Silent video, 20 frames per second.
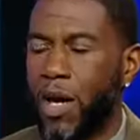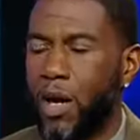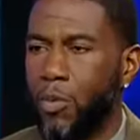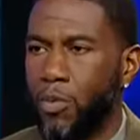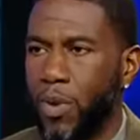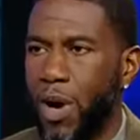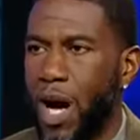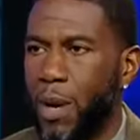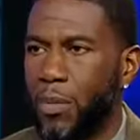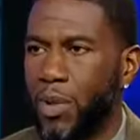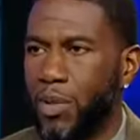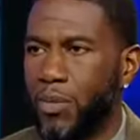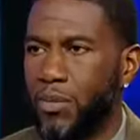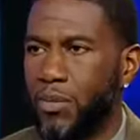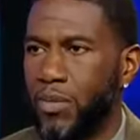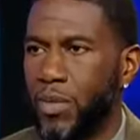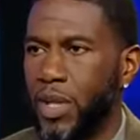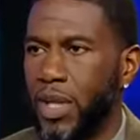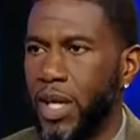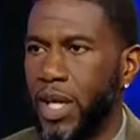of the
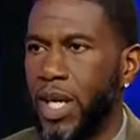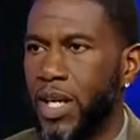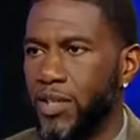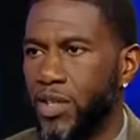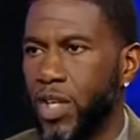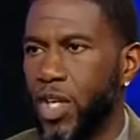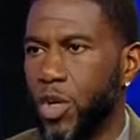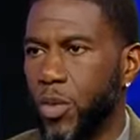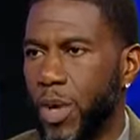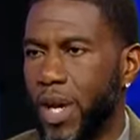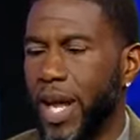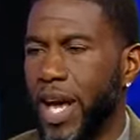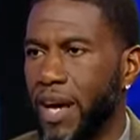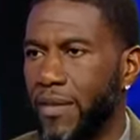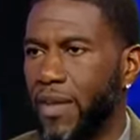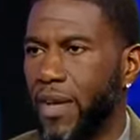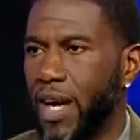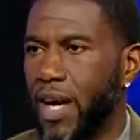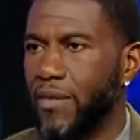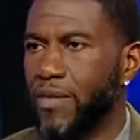problem is a good way to have
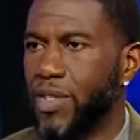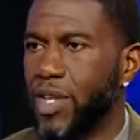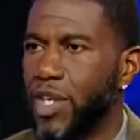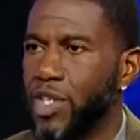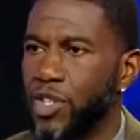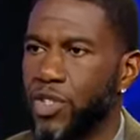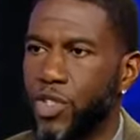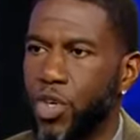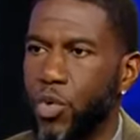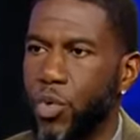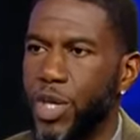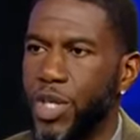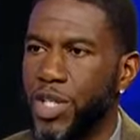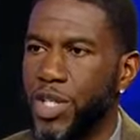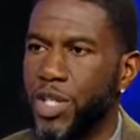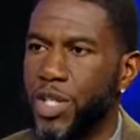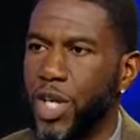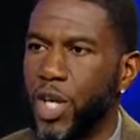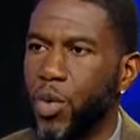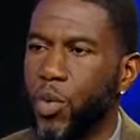a conversation. So well, we
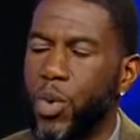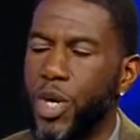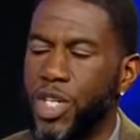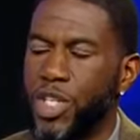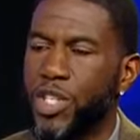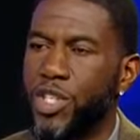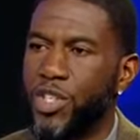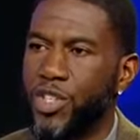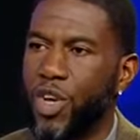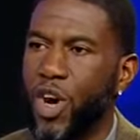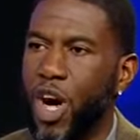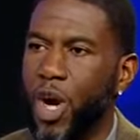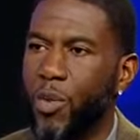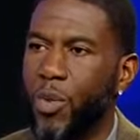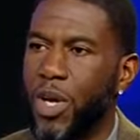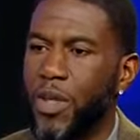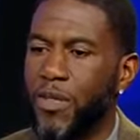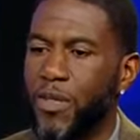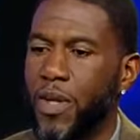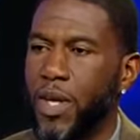should we should start
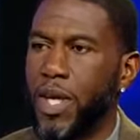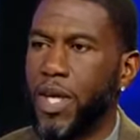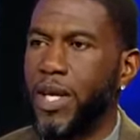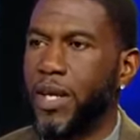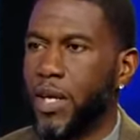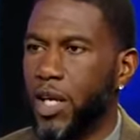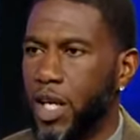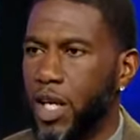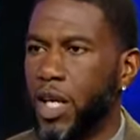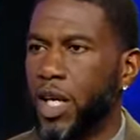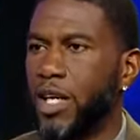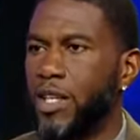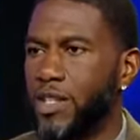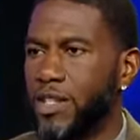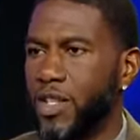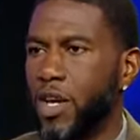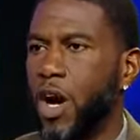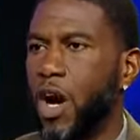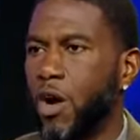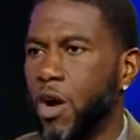with
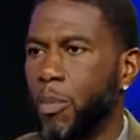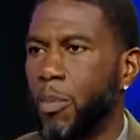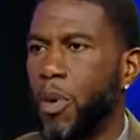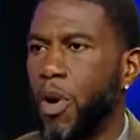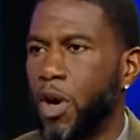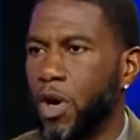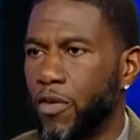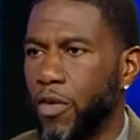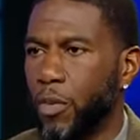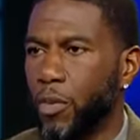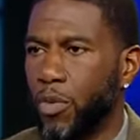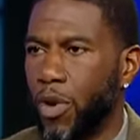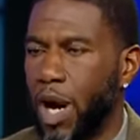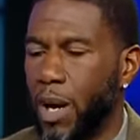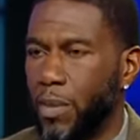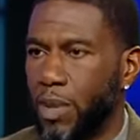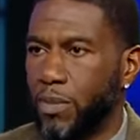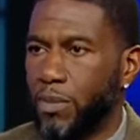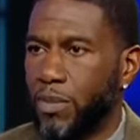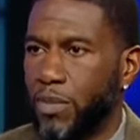guns are a part of the
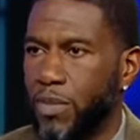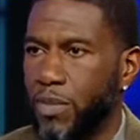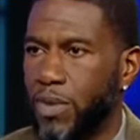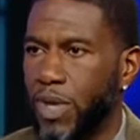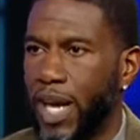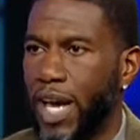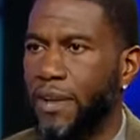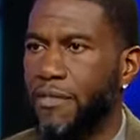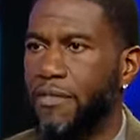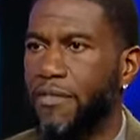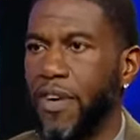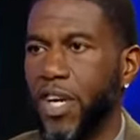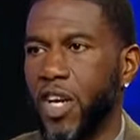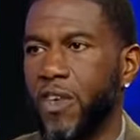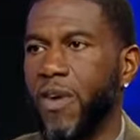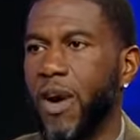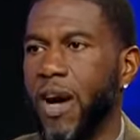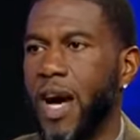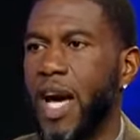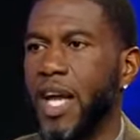problem and
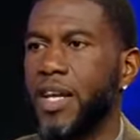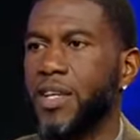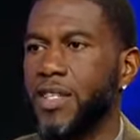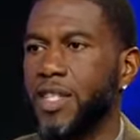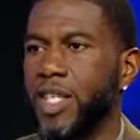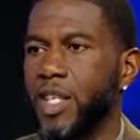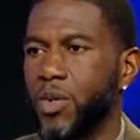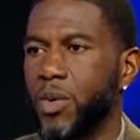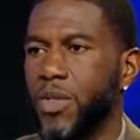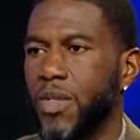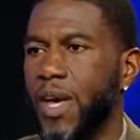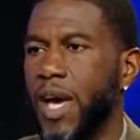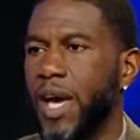figure out how to deal with it.